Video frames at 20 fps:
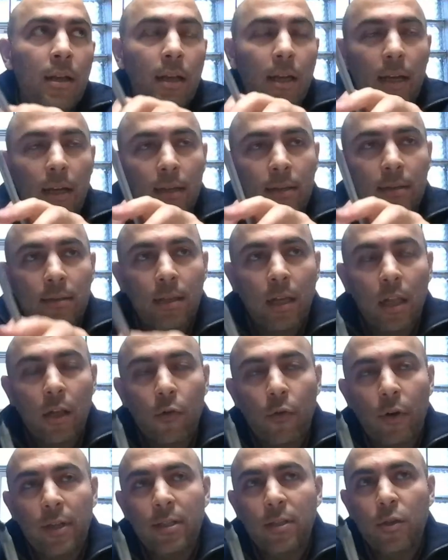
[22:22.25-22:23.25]

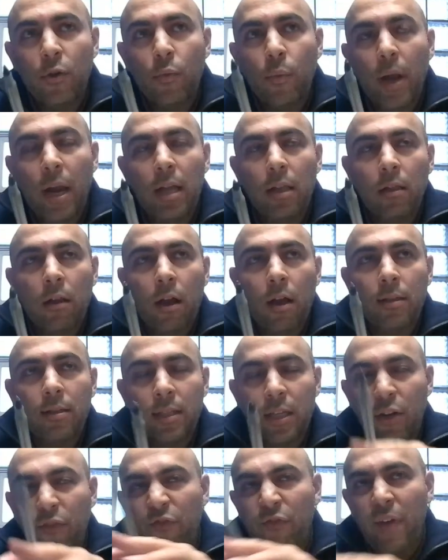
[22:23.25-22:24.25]
accelerates the weight loss
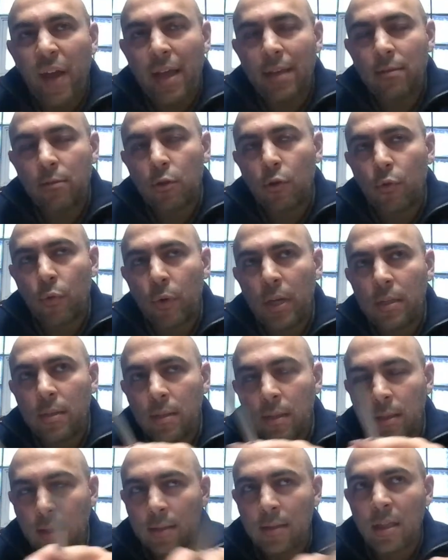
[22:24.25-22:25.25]
at a faster rate
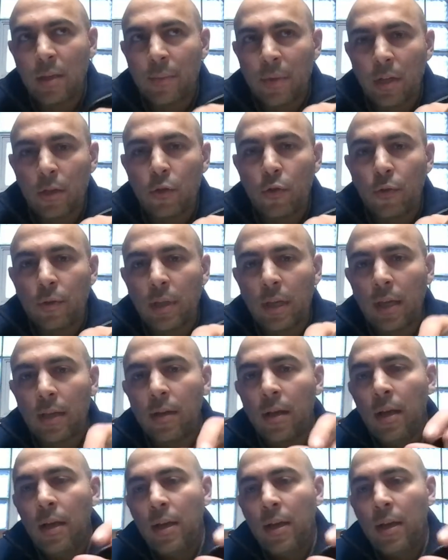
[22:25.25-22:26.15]
than the semaglutide.